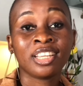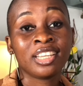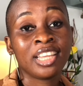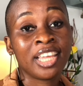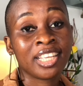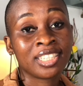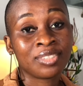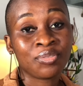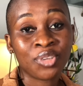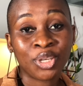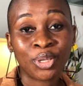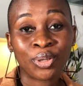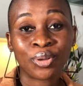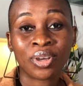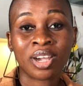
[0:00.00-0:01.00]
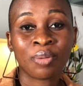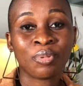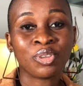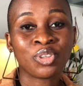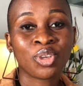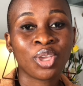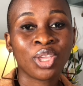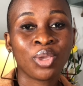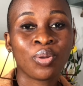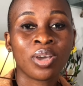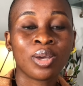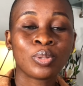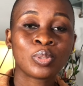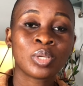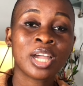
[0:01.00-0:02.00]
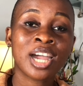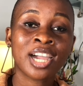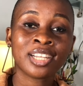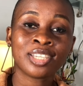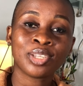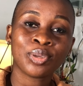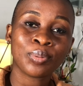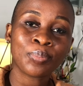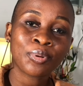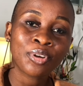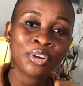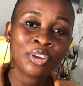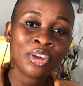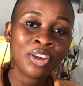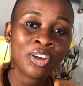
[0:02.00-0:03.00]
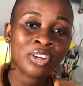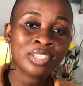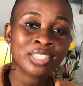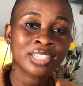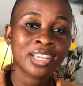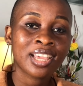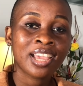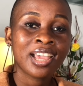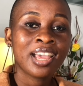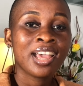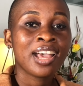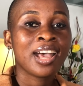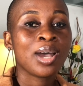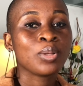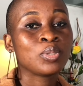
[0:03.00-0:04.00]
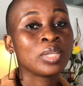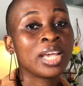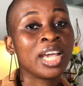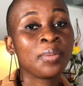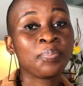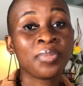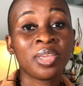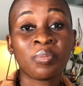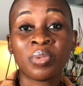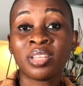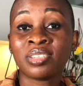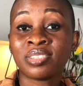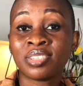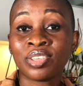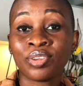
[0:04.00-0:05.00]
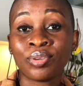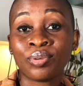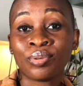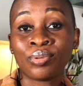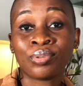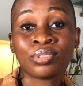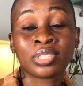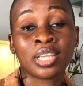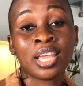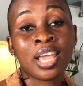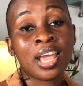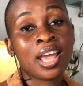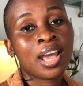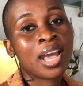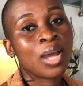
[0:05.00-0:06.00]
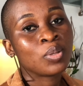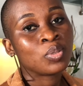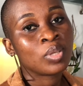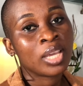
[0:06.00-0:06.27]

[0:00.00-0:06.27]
next video, I'll be showing you how to add your product, how to add payment seals, how to